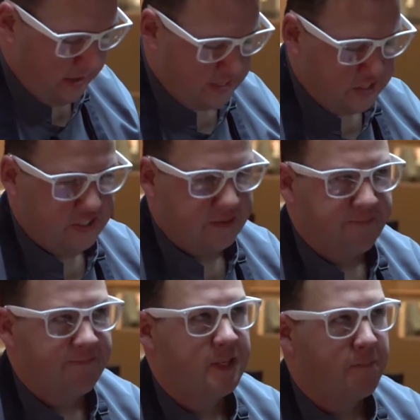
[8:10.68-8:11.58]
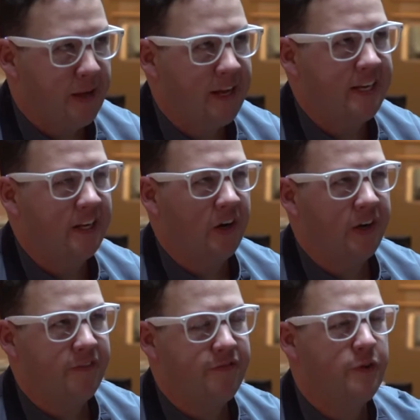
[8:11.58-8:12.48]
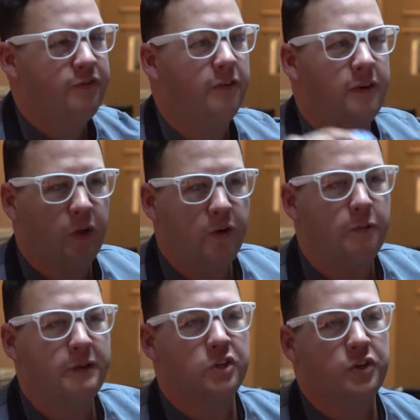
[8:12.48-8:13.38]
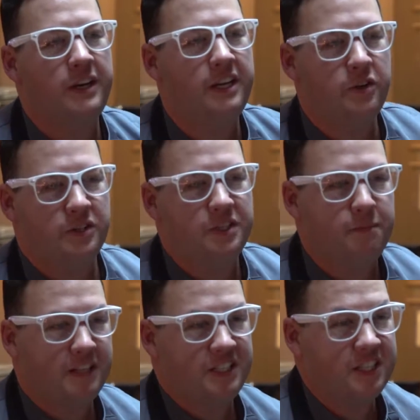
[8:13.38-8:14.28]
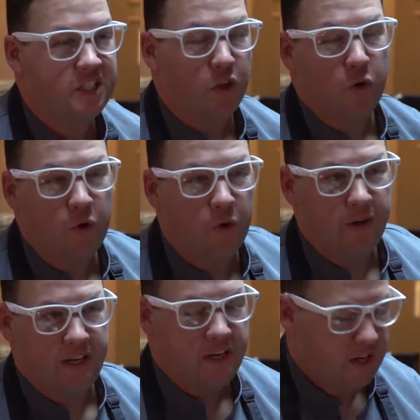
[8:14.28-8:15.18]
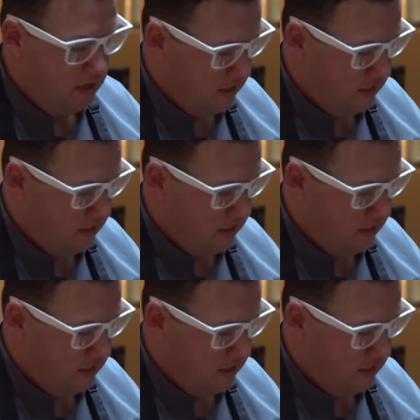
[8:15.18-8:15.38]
not just depending on food from all over, but you're trying to use as much that's local and